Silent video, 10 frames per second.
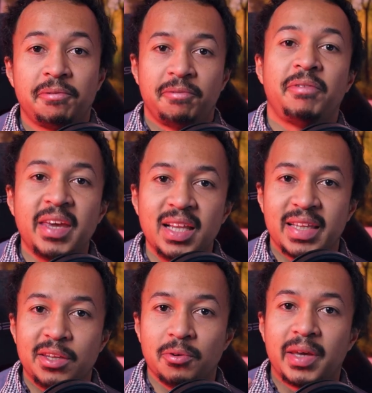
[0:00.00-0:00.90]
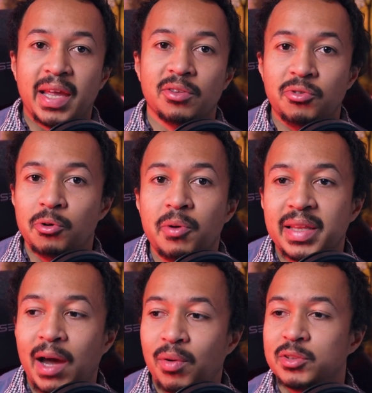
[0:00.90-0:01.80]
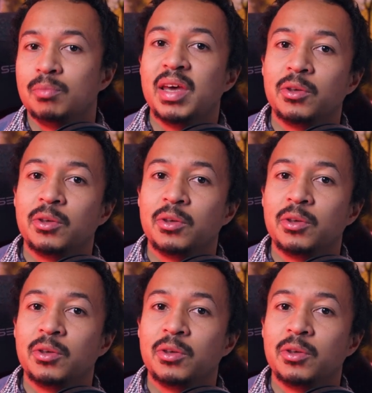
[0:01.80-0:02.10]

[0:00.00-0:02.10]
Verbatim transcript: you feel that you can do it. I want to